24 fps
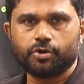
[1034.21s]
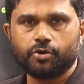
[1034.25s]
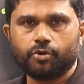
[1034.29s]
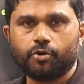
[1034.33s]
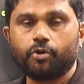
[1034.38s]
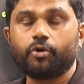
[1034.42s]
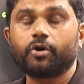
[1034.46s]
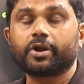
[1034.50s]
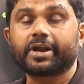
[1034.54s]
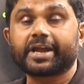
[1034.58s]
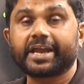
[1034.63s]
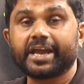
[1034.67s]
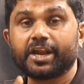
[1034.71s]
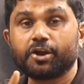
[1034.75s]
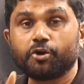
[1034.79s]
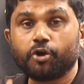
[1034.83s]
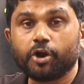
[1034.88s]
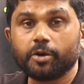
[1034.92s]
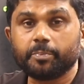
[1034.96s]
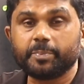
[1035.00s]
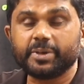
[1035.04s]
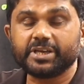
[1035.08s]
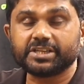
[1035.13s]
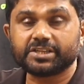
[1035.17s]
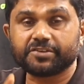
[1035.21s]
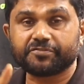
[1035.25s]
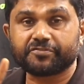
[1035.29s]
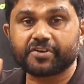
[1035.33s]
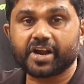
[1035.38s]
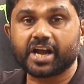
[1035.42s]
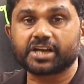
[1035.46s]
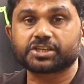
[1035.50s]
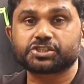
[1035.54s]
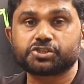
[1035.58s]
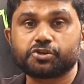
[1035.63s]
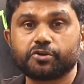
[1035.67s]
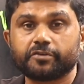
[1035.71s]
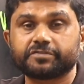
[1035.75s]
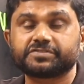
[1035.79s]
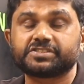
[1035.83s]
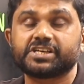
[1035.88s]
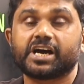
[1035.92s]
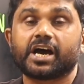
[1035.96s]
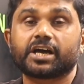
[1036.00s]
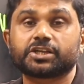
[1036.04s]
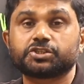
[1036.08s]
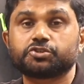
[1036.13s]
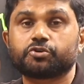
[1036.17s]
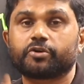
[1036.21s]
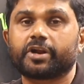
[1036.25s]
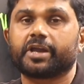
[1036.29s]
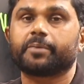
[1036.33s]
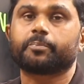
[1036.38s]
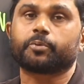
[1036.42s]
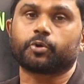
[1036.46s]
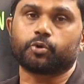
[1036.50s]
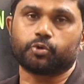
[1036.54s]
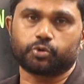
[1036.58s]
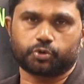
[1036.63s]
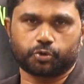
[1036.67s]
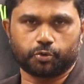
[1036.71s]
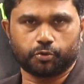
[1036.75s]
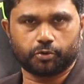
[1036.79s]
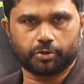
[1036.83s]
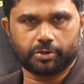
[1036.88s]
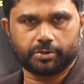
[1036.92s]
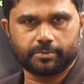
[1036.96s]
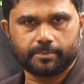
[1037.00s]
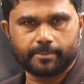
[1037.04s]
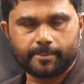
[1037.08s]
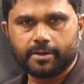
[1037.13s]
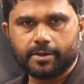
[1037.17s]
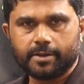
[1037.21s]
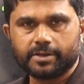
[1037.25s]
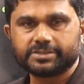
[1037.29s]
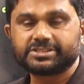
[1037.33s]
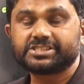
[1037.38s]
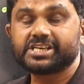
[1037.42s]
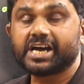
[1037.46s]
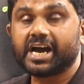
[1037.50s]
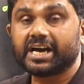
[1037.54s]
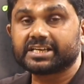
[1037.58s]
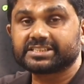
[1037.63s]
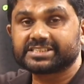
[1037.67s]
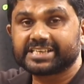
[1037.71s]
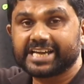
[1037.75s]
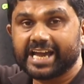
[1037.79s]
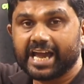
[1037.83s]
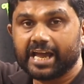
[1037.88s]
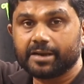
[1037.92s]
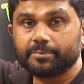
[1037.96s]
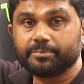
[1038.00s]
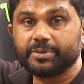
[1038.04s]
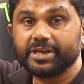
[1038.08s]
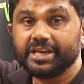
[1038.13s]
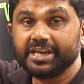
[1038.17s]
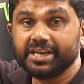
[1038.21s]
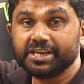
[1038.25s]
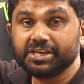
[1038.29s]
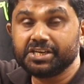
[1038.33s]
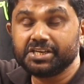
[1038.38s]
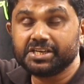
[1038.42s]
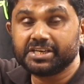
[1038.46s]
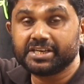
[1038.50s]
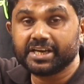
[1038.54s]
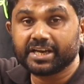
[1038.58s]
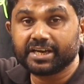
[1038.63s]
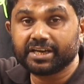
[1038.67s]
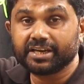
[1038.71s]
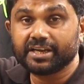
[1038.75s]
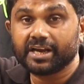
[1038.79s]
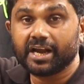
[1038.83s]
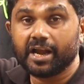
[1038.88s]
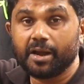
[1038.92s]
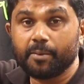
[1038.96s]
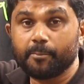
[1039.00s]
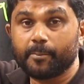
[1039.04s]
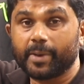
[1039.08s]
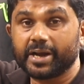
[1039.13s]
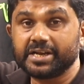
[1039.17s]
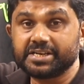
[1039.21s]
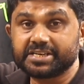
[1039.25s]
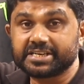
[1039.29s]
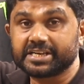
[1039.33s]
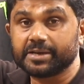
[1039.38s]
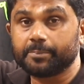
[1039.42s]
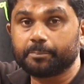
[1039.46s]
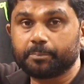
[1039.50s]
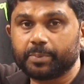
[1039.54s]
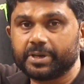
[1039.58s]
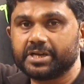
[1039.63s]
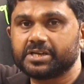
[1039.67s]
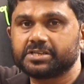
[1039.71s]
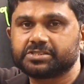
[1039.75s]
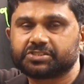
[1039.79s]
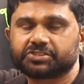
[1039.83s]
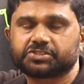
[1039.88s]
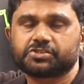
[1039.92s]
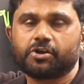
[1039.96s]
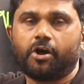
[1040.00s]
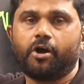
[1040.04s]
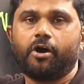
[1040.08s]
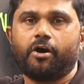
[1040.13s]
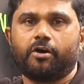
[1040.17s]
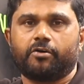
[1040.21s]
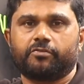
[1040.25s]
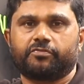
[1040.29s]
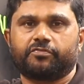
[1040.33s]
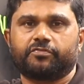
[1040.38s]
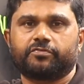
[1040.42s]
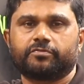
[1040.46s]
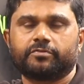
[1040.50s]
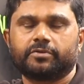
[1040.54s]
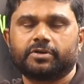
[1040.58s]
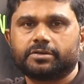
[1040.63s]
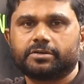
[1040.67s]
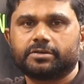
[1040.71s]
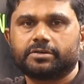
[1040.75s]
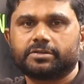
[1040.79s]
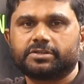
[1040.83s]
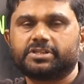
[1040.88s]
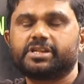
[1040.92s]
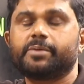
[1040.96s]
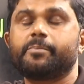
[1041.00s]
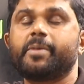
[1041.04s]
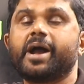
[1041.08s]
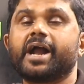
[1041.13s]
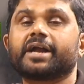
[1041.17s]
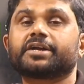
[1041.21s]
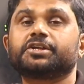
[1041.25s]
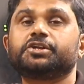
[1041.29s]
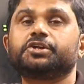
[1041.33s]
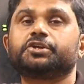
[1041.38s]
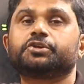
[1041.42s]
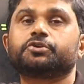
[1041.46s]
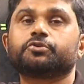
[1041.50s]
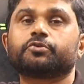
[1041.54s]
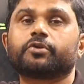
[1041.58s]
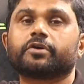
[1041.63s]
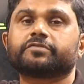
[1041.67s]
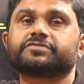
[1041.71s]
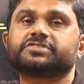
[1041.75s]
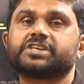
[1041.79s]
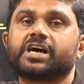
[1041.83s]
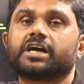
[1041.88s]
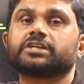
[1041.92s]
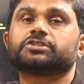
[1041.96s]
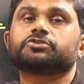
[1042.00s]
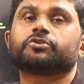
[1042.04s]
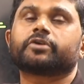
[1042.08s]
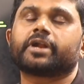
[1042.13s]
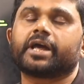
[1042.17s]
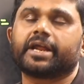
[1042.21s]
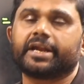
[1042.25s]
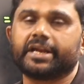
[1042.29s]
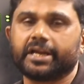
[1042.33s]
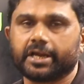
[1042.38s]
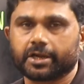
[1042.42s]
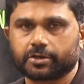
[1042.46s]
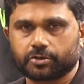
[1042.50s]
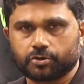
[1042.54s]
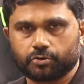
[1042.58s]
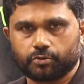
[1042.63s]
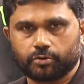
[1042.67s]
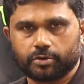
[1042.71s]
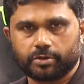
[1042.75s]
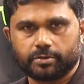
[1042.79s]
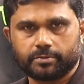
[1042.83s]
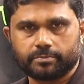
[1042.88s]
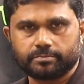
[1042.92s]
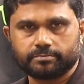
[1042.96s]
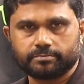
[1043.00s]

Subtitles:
or cannot be the fraction of charge on a proton. Charge can be integral multiples of the magnitude of charge on an electron.